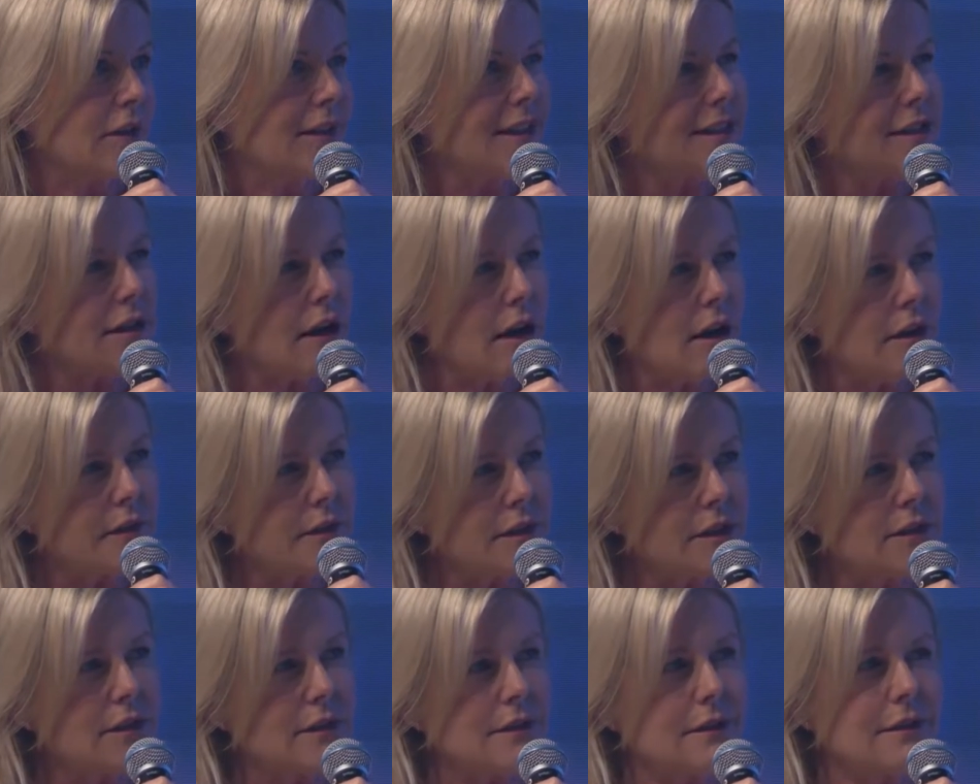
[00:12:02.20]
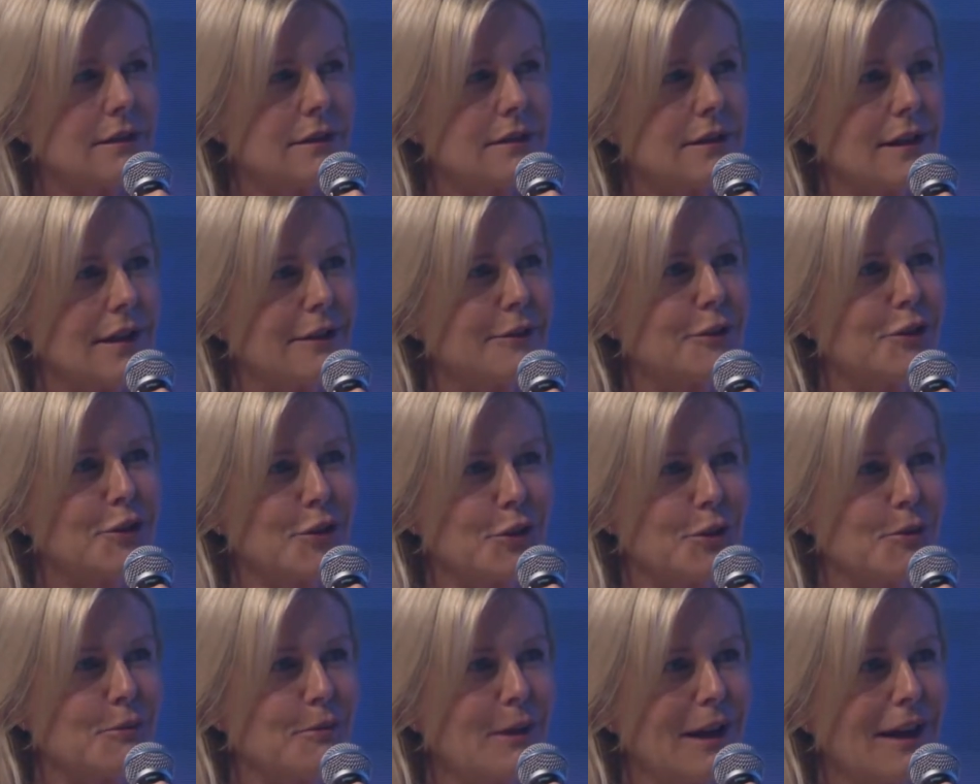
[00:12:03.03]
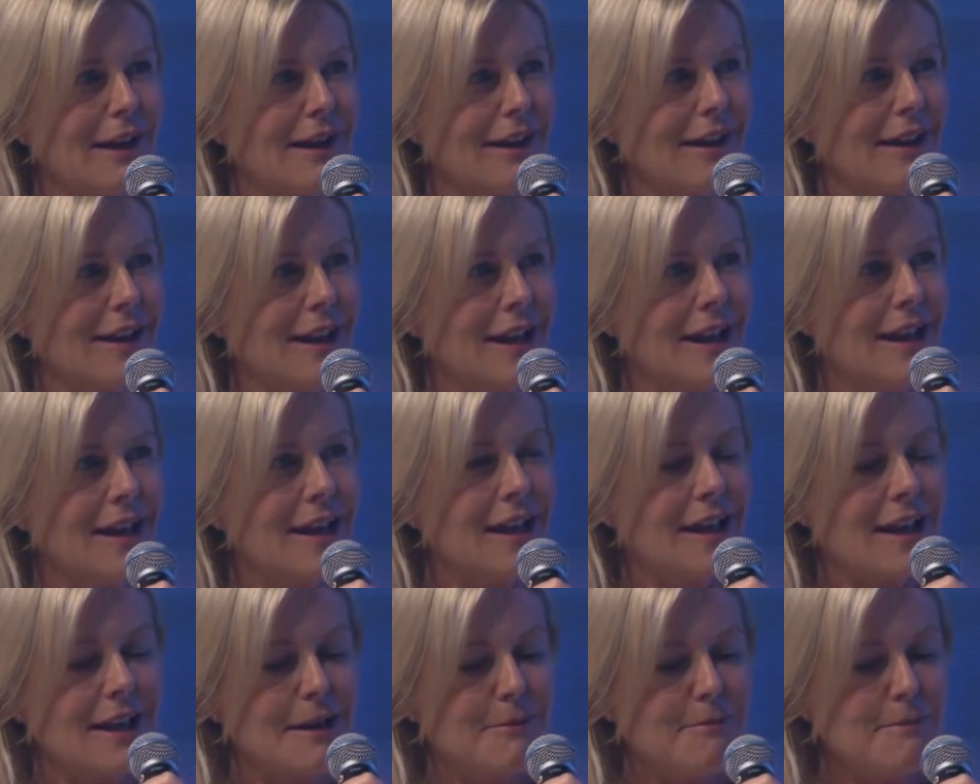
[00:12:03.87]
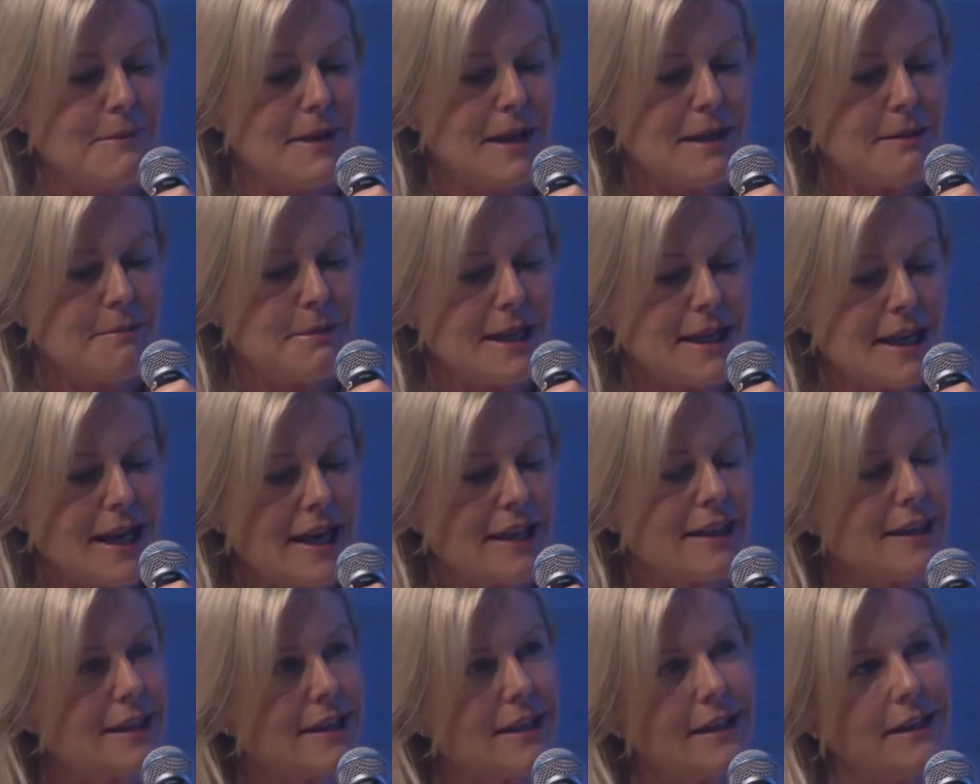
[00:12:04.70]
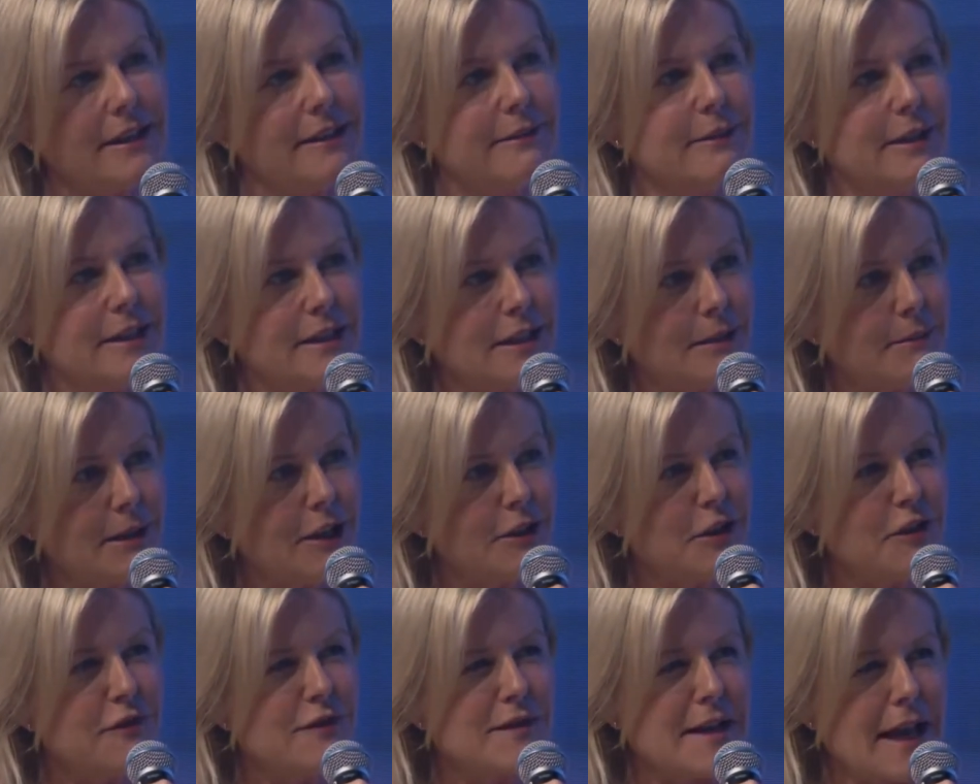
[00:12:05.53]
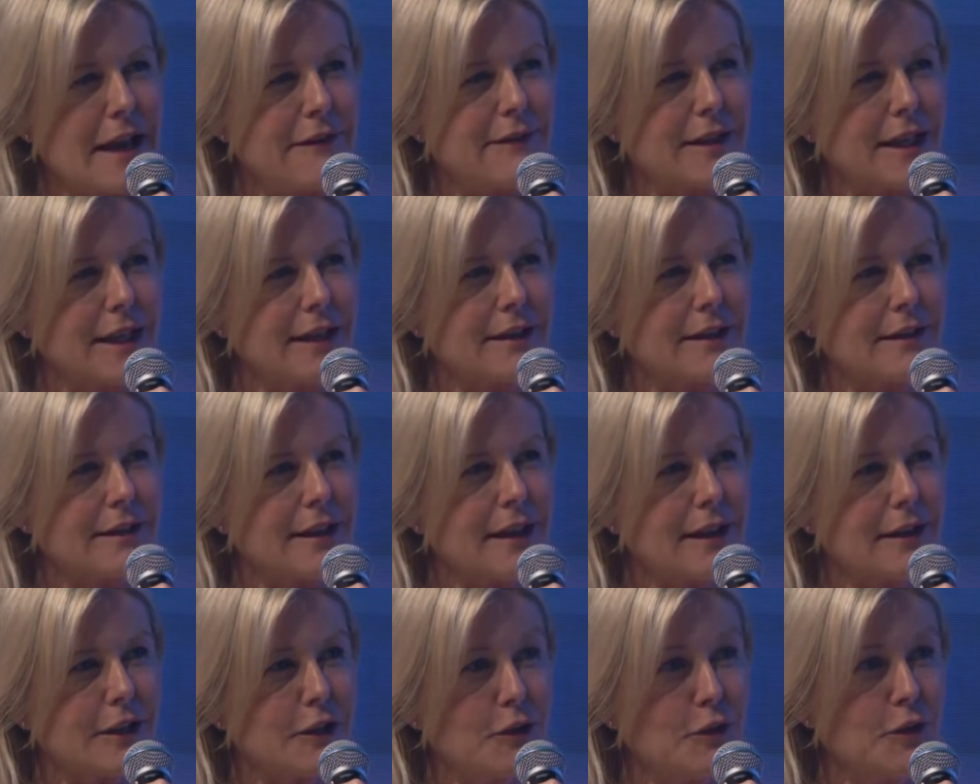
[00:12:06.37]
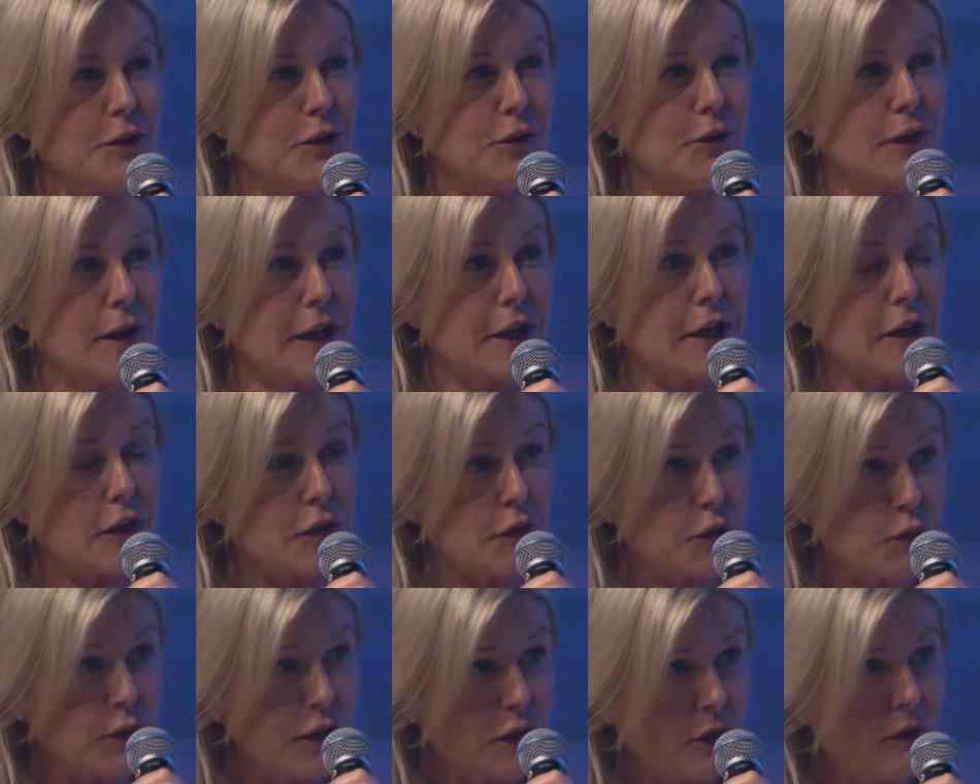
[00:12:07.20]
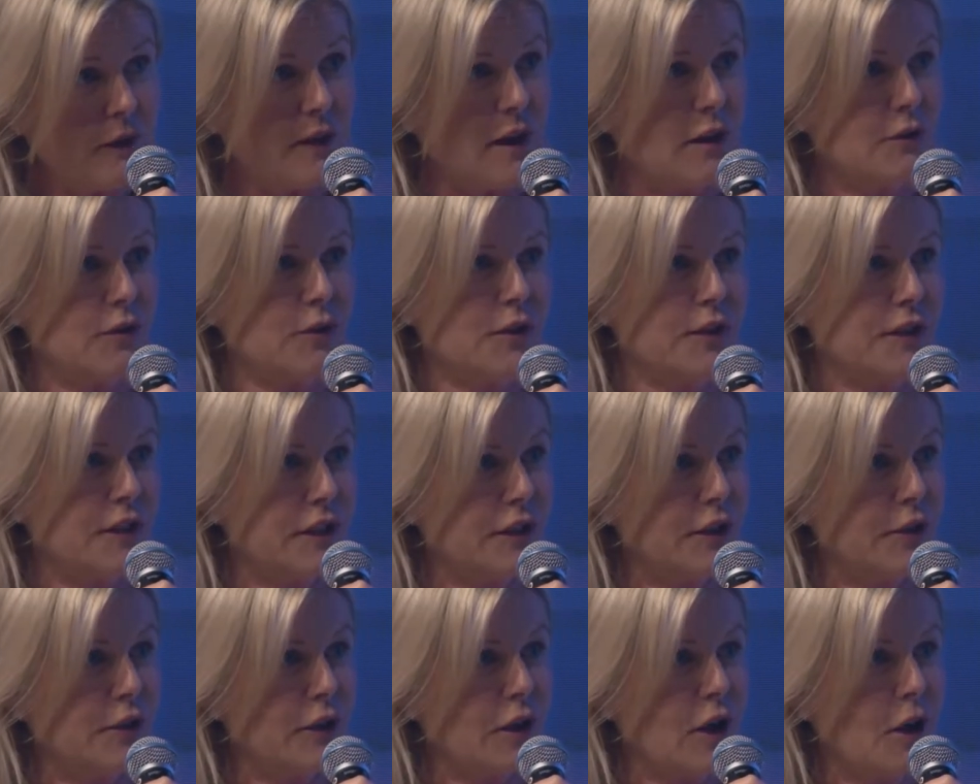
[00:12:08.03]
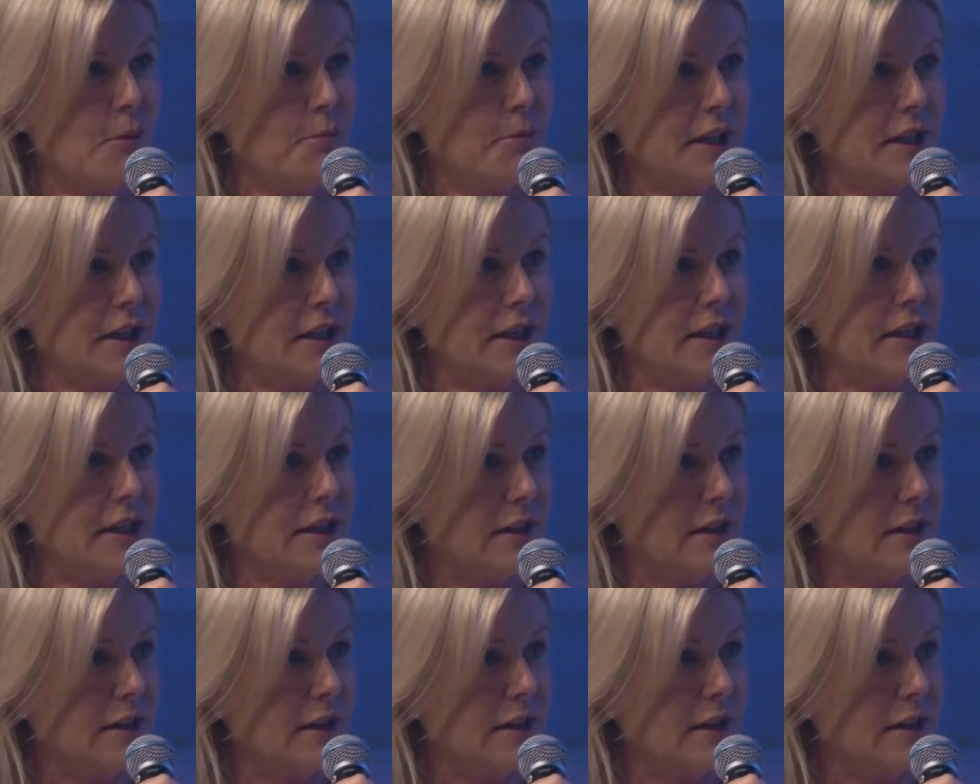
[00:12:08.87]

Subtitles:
That often doesn't go down too well. Maybe, Anthony, will you tell me how you've navigated that? I know you're like 3 co-founders in your company, and